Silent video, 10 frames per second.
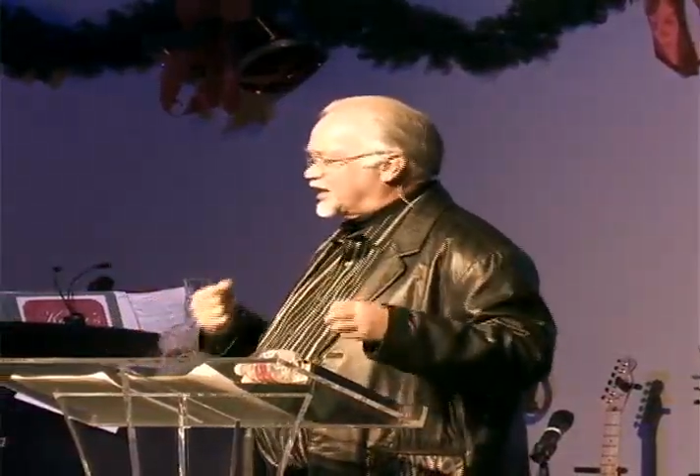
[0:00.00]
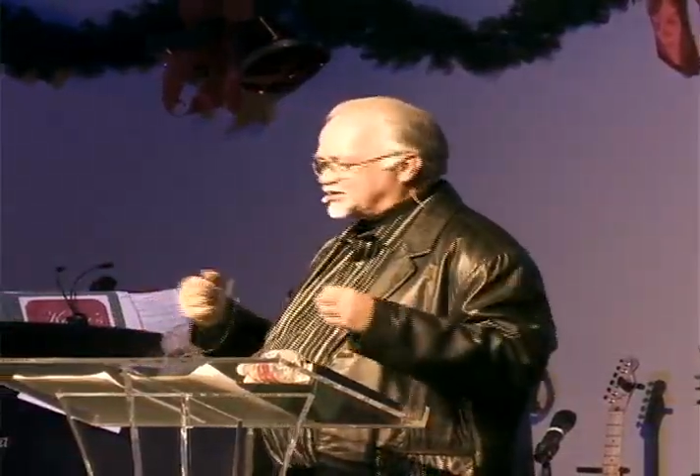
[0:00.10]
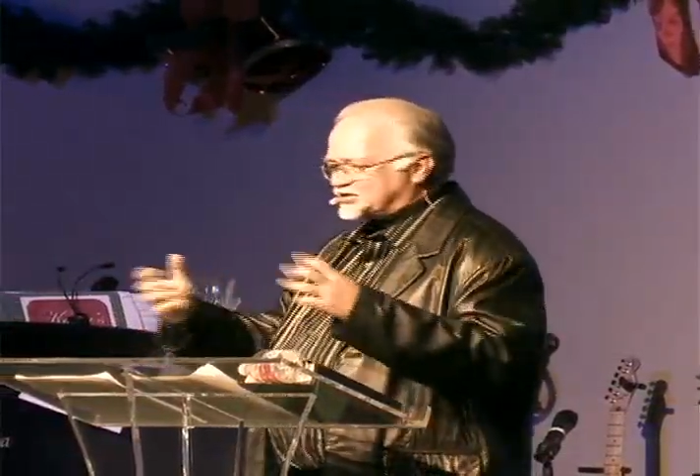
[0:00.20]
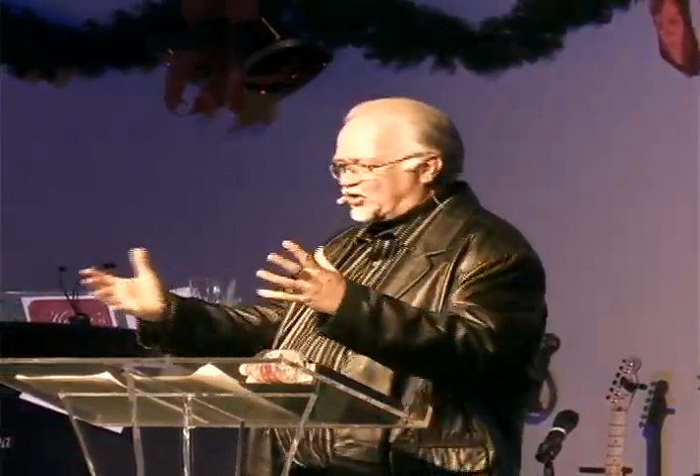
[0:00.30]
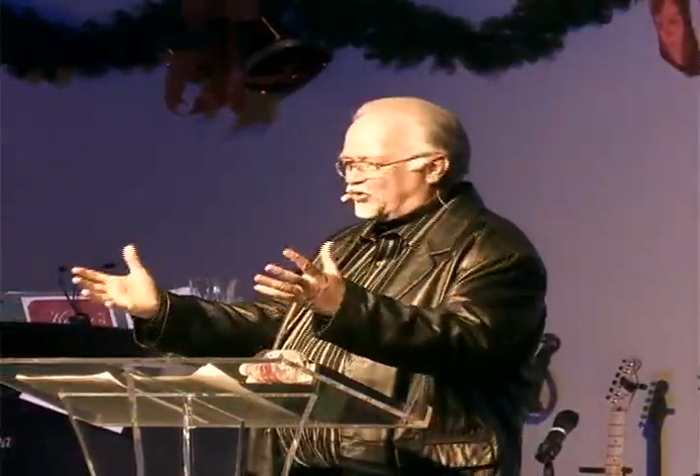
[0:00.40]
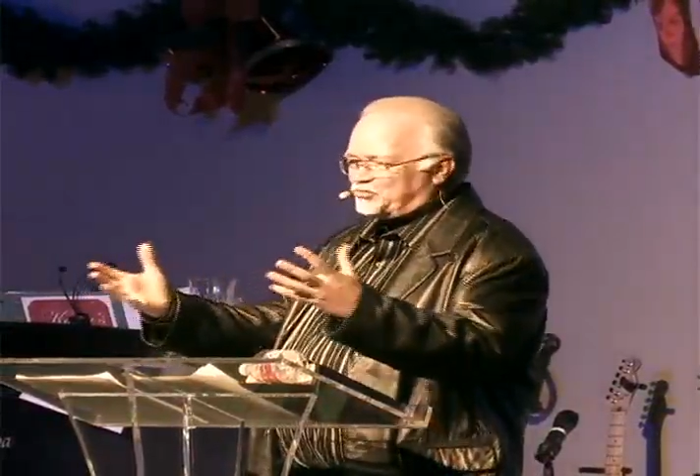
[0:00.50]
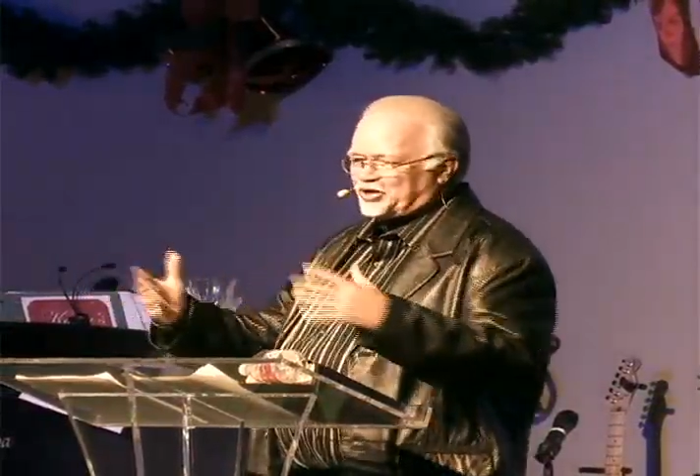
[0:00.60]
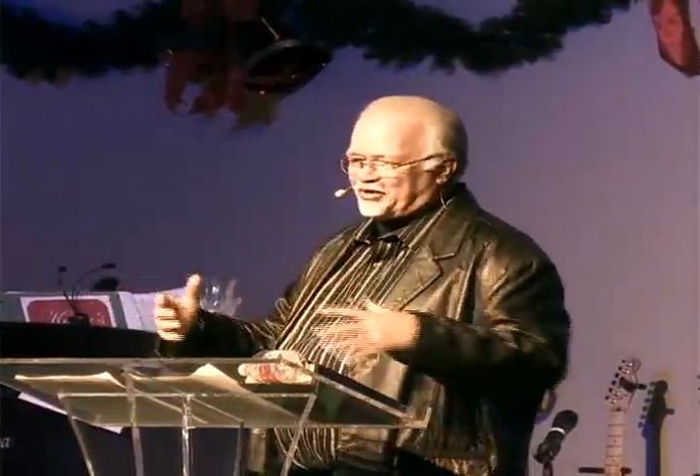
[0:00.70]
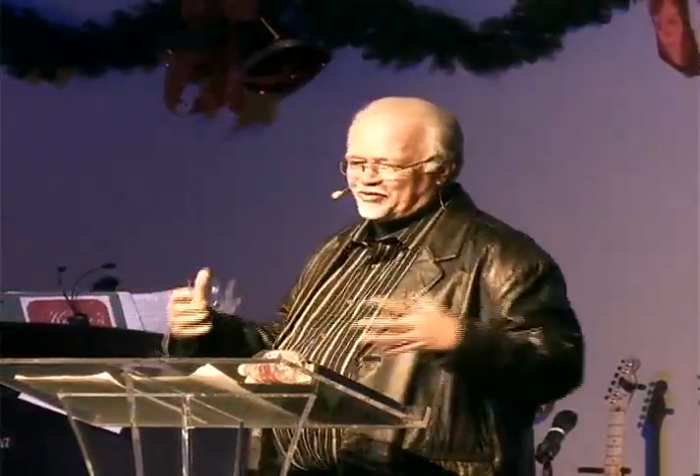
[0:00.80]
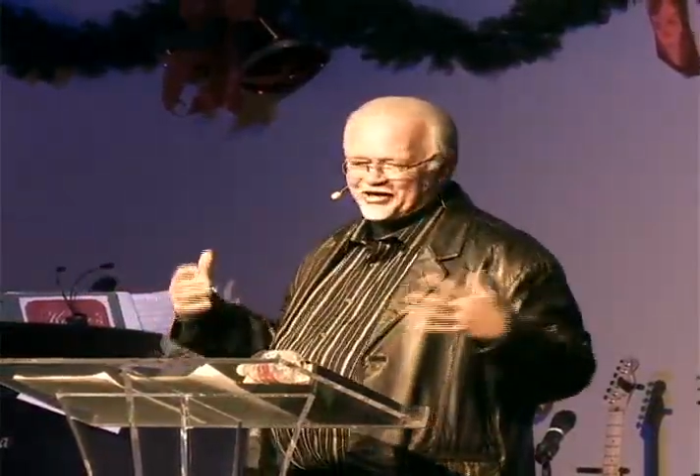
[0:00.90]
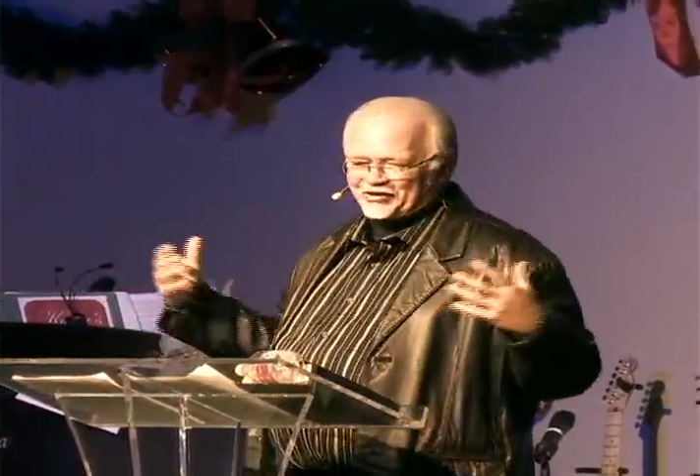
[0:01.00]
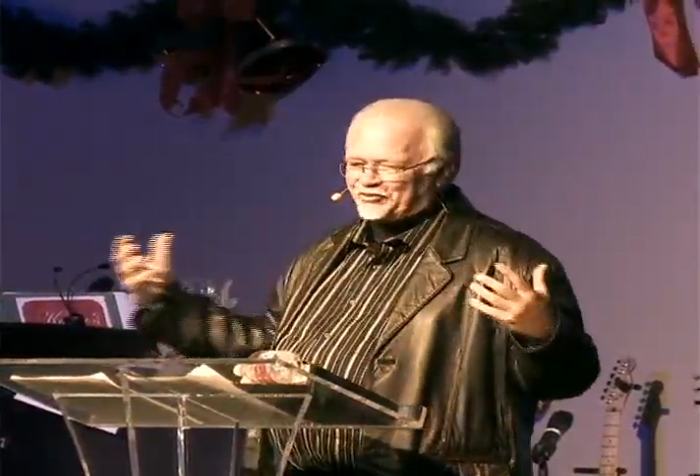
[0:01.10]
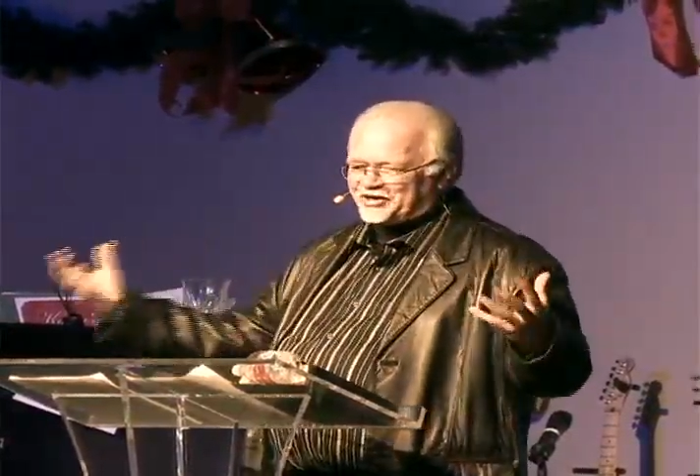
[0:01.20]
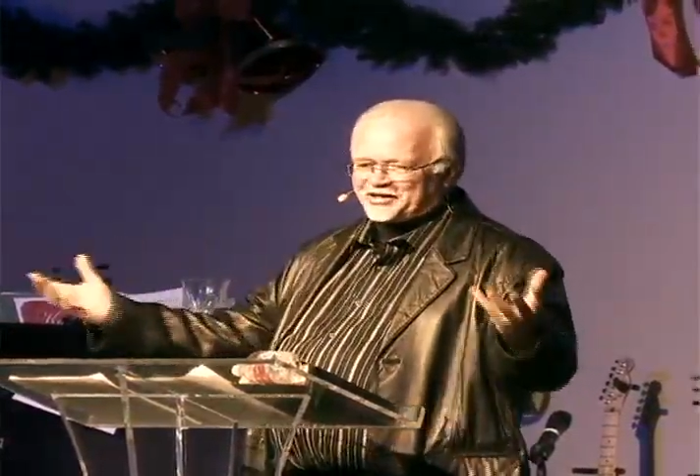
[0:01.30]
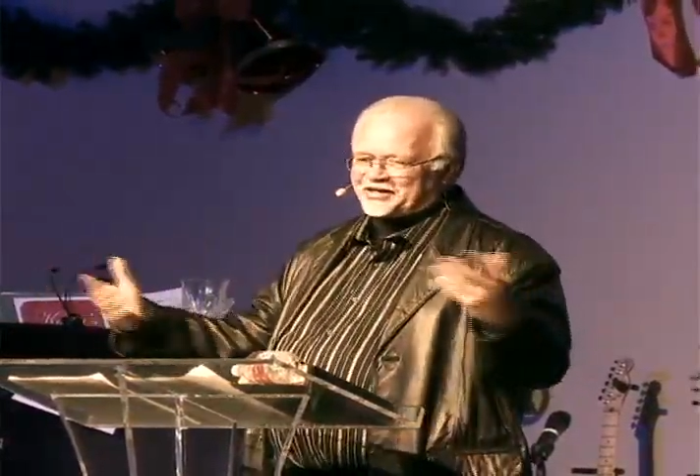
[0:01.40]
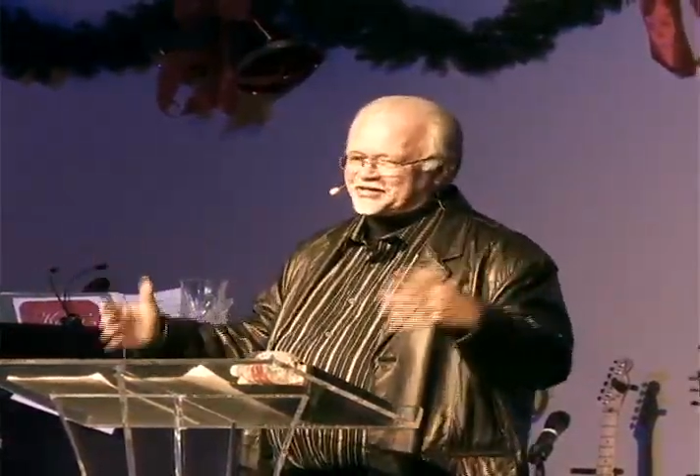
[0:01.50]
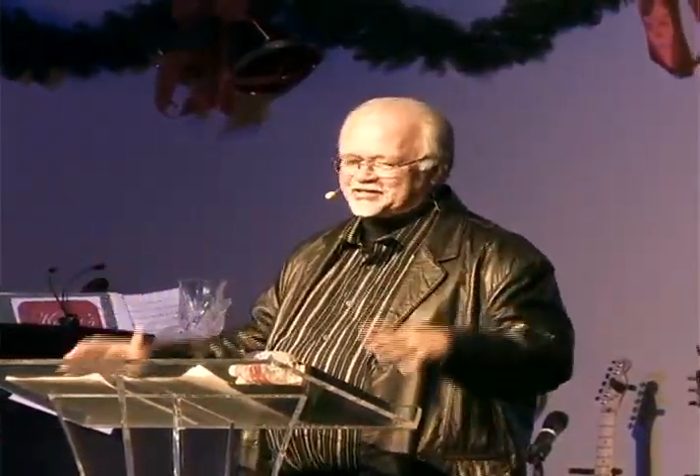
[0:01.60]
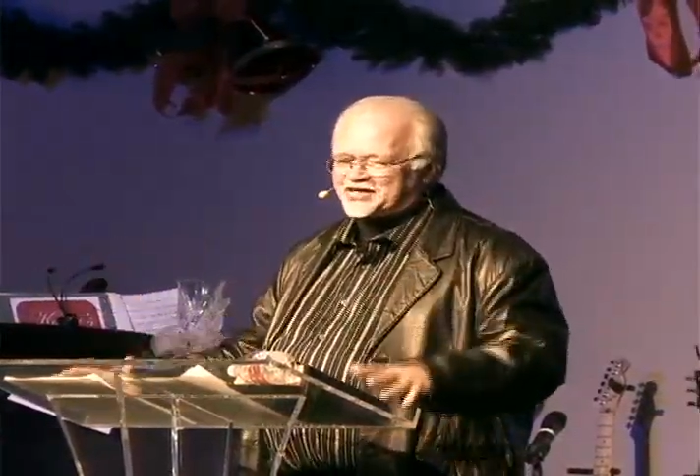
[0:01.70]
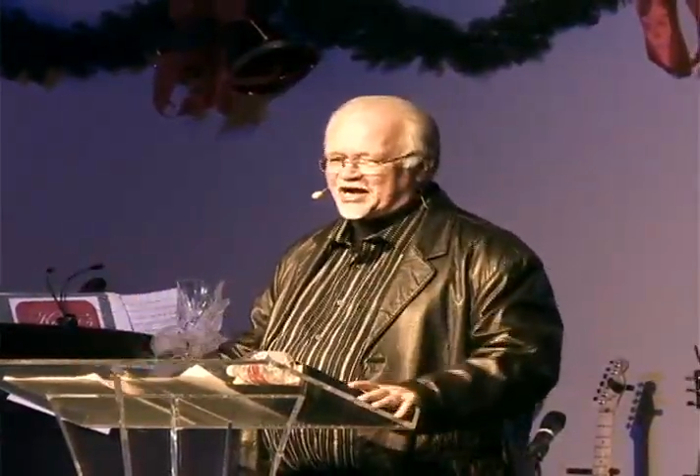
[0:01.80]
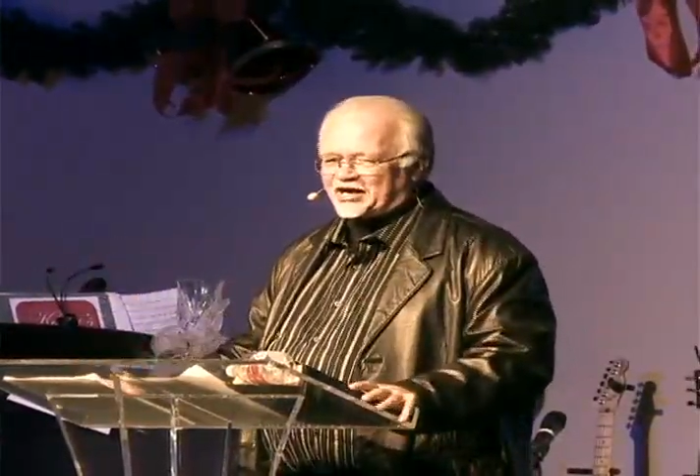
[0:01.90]
just oh yeah, we can't wait to get the
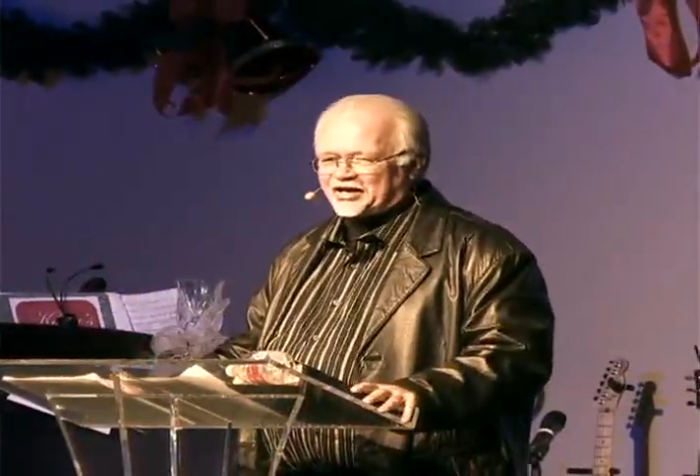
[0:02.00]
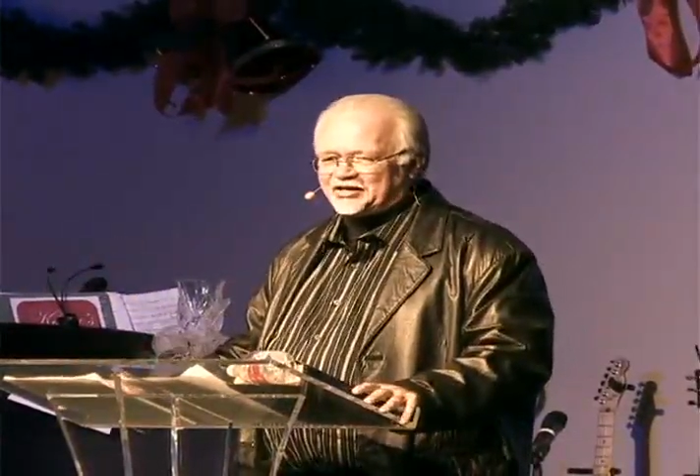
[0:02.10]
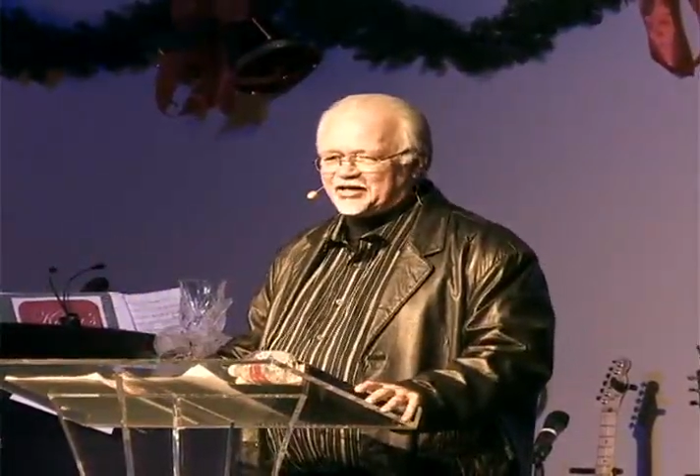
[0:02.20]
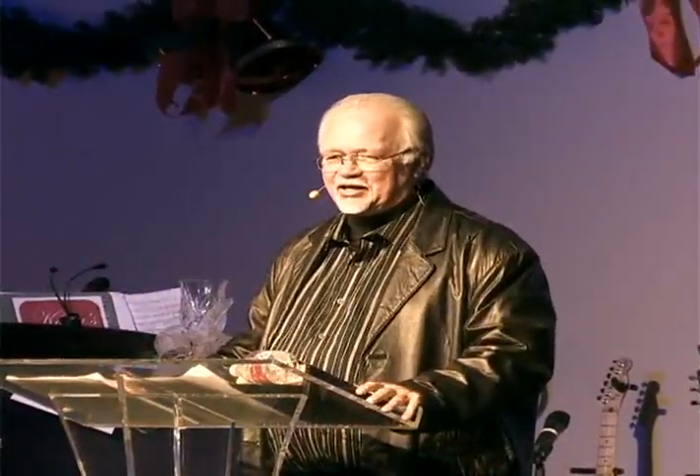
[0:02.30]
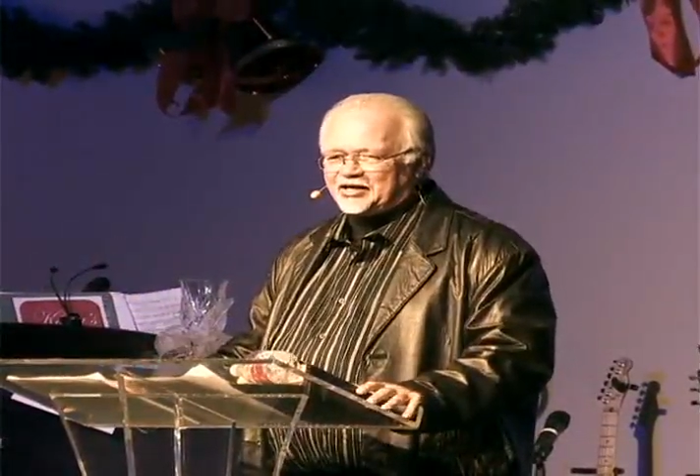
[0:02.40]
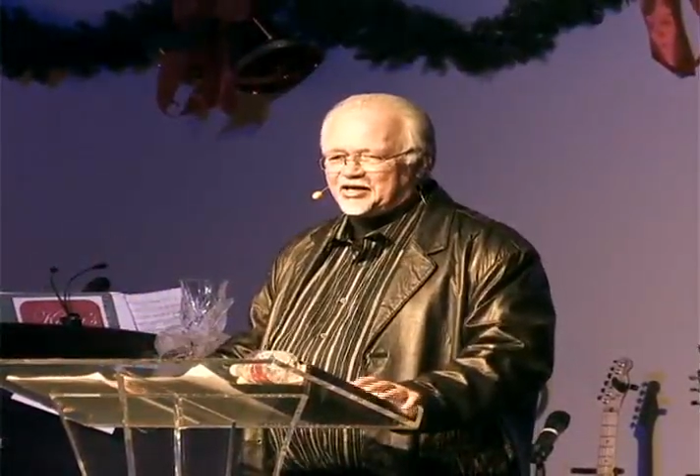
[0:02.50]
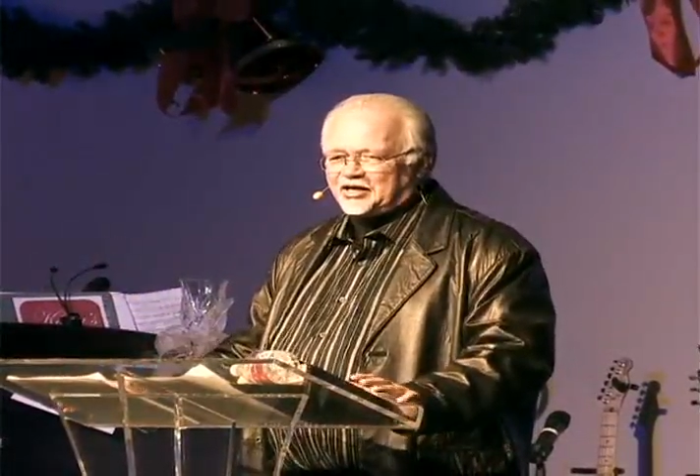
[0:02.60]
child, and then